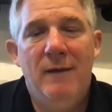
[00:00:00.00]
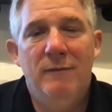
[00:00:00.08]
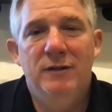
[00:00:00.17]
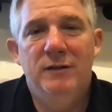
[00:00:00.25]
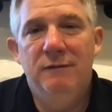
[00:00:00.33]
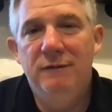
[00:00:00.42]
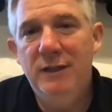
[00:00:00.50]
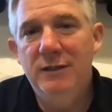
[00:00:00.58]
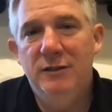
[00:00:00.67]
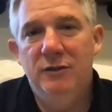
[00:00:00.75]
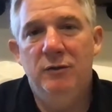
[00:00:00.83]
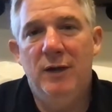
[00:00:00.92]
average the
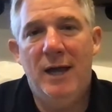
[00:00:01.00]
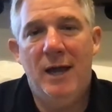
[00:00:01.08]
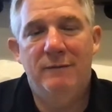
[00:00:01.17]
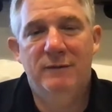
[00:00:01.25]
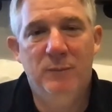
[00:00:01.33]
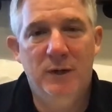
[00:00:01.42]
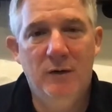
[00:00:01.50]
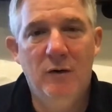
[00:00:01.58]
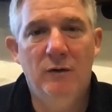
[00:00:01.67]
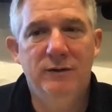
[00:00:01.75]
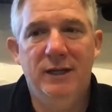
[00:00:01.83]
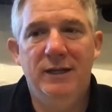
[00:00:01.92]
fees that you have spread
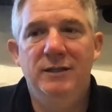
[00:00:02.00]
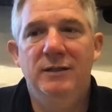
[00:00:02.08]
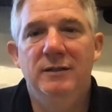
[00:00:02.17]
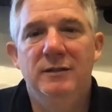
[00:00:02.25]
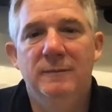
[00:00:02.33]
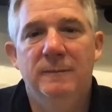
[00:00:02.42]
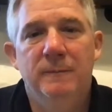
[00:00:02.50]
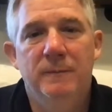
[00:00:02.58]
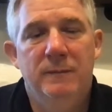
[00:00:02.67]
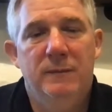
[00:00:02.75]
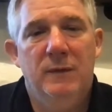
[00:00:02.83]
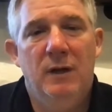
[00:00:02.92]
across ages,
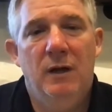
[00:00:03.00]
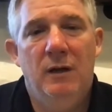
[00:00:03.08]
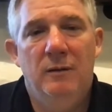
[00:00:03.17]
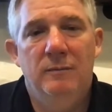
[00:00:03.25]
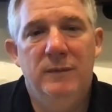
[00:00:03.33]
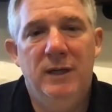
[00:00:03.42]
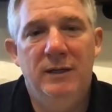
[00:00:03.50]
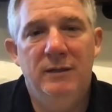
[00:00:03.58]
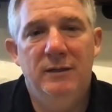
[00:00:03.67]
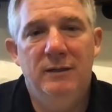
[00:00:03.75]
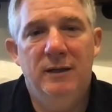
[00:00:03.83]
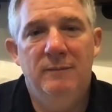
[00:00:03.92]

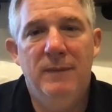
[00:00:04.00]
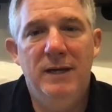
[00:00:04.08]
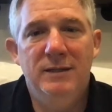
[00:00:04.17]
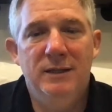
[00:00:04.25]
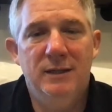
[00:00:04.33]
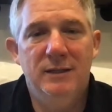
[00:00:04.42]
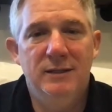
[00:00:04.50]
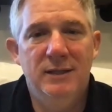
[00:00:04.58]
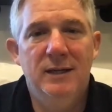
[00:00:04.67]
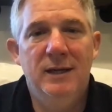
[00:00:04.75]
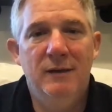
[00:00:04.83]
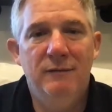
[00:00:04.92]
and basically
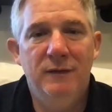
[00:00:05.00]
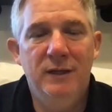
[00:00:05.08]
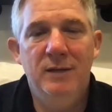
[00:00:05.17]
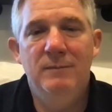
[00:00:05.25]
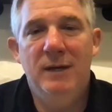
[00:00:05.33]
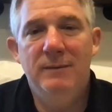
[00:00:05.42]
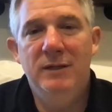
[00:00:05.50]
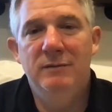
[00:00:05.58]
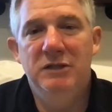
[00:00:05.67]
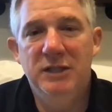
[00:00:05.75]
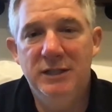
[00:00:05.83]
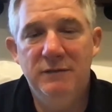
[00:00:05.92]
set that fee,
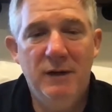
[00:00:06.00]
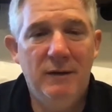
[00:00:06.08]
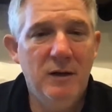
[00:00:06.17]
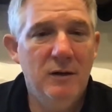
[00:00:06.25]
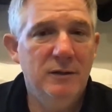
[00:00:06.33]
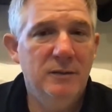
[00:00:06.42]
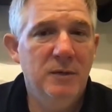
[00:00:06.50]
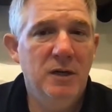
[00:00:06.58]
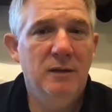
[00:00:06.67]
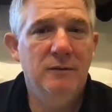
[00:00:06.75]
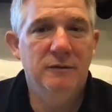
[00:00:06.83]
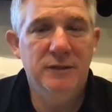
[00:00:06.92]
maybe $65 a
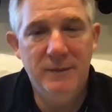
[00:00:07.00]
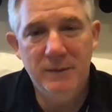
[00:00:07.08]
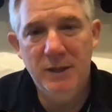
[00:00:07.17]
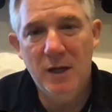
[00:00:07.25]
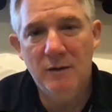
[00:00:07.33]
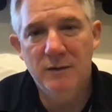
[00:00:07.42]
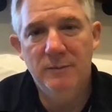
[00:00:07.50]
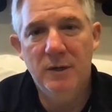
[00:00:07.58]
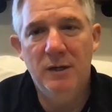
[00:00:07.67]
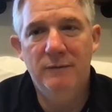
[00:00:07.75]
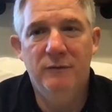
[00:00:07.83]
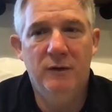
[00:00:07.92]
month or $70 a
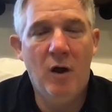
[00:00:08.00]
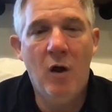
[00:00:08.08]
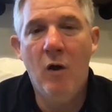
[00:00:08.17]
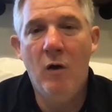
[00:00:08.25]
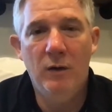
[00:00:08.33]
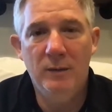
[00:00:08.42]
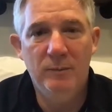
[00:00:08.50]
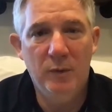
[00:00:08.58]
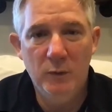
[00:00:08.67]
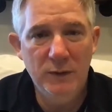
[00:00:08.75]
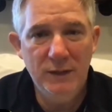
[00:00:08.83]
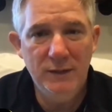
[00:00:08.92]
month for all
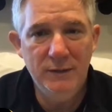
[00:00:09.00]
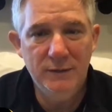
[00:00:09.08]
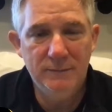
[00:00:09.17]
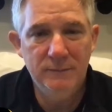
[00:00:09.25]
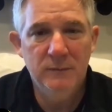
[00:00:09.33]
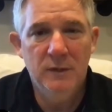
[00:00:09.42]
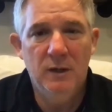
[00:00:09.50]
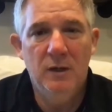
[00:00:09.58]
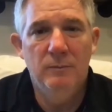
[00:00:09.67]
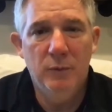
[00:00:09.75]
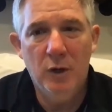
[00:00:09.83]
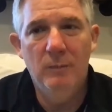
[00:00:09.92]
employees
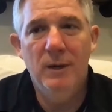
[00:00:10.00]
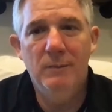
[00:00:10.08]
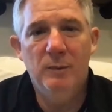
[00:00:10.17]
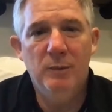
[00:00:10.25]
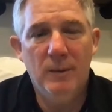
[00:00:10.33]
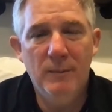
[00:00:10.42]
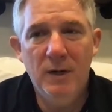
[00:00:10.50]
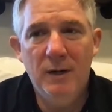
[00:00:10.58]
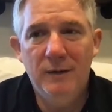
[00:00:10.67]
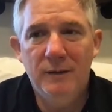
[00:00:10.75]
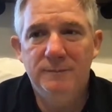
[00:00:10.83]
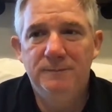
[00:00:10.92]
per member per
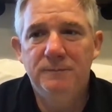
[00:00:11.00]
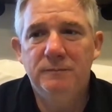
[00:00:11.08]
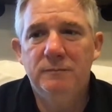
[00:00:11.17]
month.